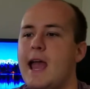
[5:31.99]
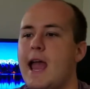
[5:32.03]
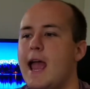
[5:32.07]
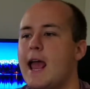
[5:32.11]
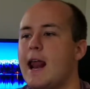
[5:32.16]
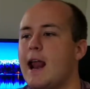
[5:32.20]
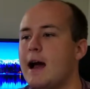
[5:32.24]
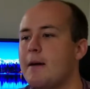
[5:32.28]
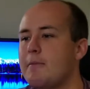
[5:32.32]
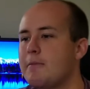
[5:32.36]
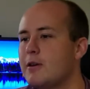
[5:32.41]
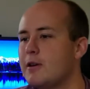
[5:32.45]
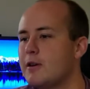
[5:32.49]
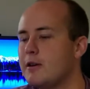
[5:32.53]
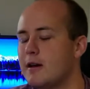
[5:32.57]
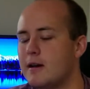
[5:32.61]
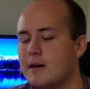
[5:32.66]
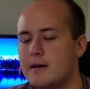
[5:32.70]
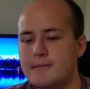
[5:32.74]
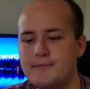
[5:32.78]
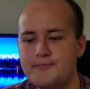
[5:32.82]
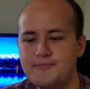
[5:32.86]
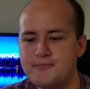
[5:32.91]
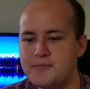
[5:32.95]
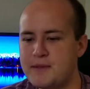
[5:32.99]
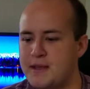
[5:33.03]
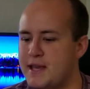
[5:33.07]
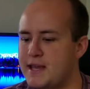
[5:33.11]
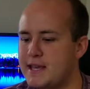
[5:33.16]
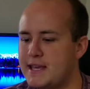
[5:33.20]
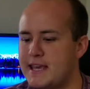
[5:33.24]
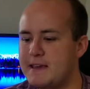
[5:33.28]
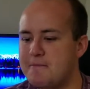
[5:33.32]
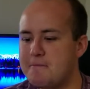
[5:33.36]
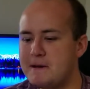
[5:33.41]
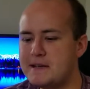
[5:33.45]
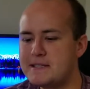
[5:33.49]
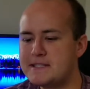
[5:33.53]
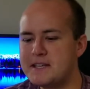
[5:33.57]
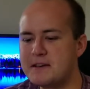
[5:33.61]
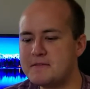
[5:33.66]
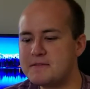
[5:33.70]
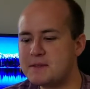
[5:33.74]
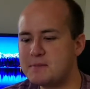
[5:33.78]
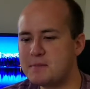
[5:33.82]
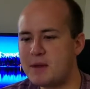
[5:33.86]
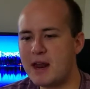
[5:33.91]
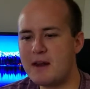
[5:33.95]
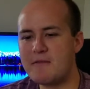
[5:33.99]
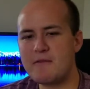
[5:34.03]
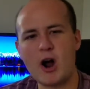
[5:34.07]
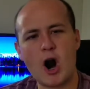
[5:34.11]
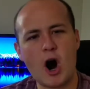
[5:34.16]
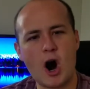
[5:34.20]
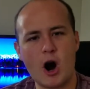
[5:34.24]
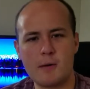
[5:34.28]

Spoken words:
and I'm gonna give myself some kind of